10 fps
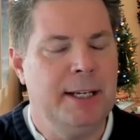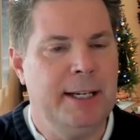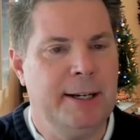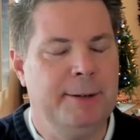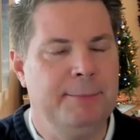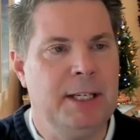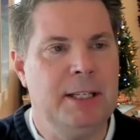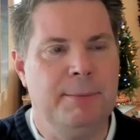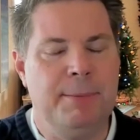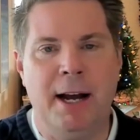they
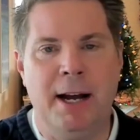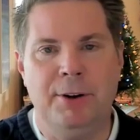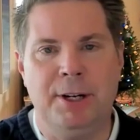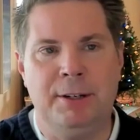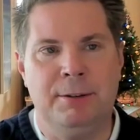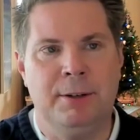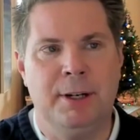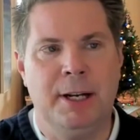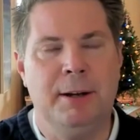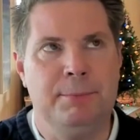ended up
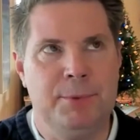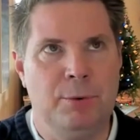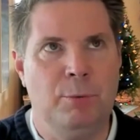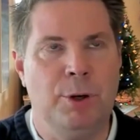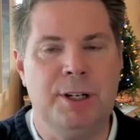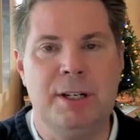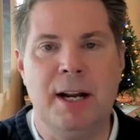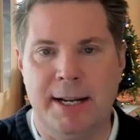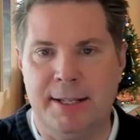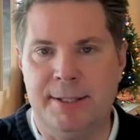hiring him to
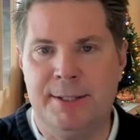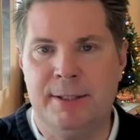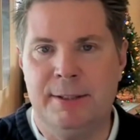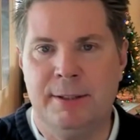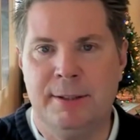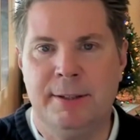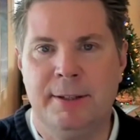work nights